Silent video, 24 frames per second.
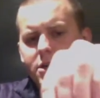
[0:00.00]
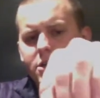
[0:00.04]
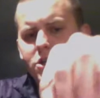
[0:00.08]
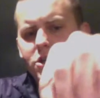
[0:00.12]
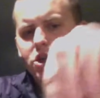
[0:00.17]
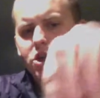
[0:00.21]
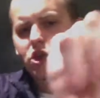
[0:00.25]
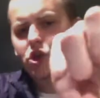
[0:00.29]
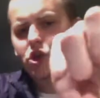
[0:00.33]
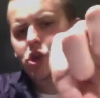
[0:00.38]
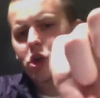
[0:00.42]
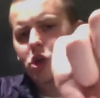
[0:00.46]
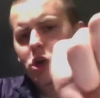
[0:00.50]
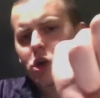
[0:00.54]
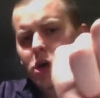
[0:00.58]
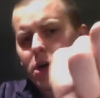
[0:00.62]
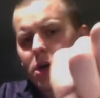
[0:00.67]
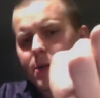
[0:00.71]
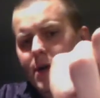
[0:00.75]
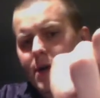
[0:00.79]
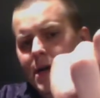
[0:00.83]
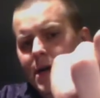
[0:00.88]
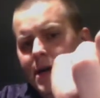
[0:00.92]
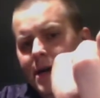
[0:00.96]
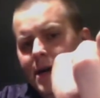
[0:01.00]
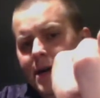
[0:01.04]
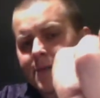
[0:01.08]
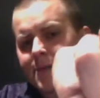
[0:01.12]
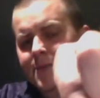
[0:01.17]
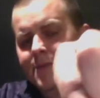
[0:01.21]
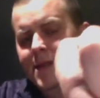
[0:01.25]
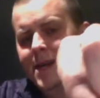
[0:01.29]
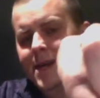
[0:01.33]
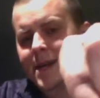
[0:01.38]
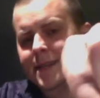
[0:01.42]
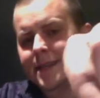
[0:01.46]
Schaub on
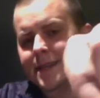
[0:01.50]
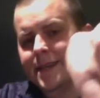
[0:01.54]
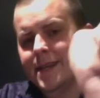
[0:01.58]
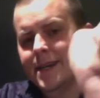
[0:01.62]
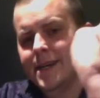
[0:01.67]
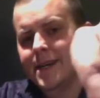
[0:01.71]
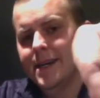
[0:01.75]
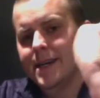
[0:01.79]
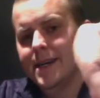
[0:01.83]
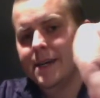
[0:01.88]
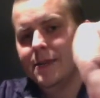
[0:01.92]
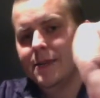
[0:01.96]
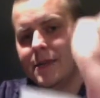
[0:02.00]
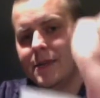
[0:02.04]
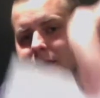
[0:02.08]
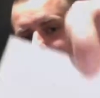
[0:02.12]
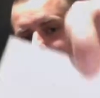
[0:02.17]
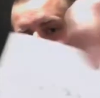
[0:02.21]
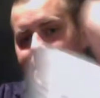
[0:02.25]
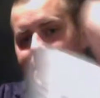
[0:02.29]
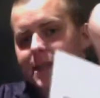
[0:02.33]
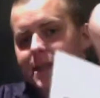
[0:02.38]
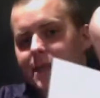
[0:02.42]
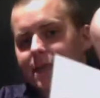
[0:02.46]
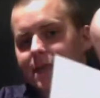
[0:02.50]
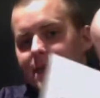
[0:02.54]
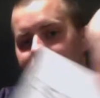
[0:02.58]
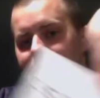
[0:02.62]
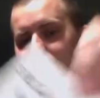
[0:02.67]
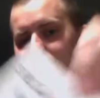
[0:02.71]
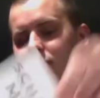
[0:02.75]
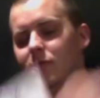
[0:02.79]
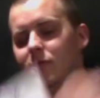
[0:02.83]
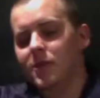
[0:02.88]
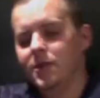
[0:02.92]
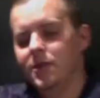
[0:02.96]
my knob. Let's give
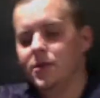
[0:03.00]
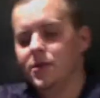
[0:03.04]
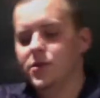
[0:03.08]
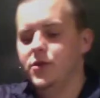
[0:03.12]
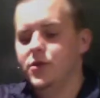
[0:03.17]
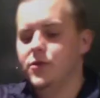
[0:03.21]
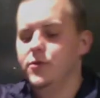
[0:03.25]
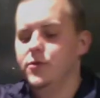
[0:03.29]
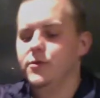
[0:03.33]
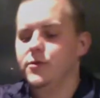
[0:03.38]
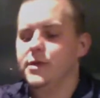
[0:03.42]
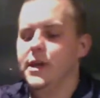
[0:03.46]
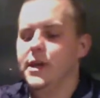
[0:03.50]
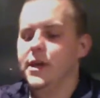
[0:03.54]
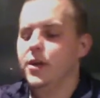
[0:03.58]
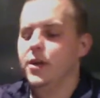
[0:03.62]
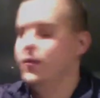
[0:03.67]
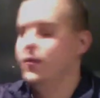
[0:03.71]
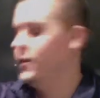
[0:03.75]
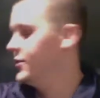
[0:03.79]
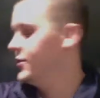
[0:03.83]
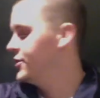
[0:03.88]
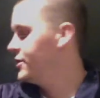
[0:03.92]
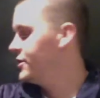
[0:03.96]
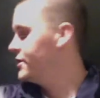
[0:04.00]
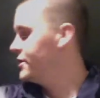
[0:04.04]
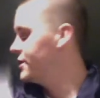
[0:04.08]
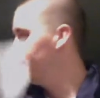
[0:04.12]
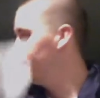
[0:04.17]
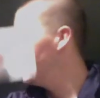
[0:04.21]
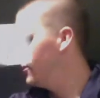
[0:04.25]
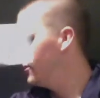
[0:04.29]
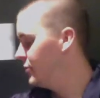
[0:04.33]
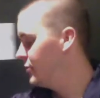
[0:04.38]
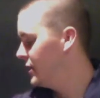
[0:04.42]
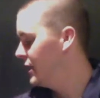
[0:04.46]
that one to Nate
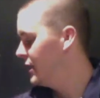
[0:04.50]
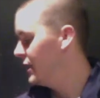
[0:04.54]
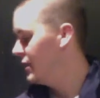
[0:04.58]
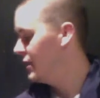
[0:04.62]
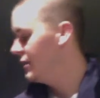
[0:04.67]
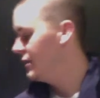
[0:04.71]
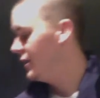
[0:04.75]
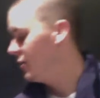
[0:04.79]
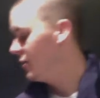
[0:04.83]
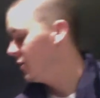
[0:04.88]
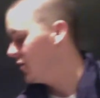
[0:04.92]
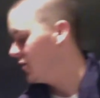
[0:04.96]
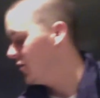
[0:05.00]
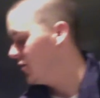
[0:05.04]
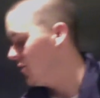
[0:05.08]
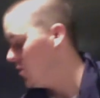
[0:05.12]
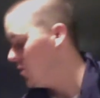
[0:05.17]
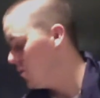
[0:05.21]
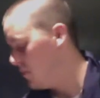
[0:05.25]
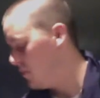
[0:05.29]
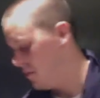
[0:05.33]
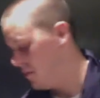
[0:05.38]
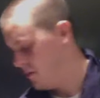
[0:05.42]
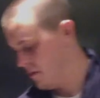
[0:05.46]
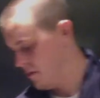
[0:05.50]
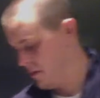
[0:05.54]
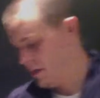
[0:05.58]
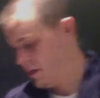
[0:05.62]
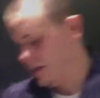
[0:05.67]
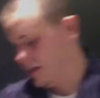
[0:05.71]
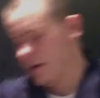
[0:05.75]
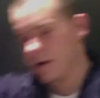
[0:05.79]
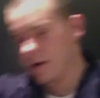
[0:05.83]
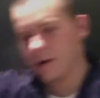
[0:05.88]
Christensen. You'll be getting teams fourth.